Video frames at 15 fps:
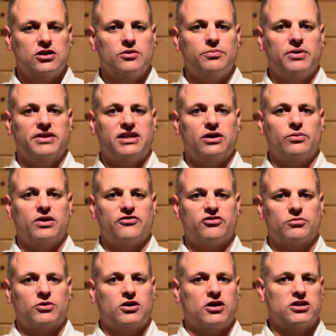but they went from
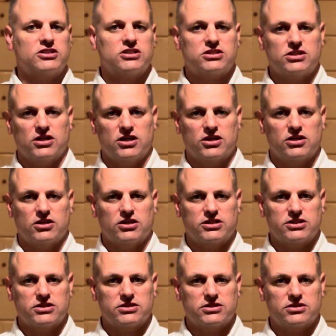conscious to
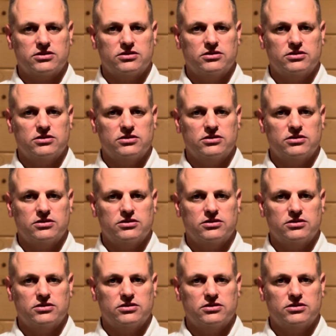unconscious.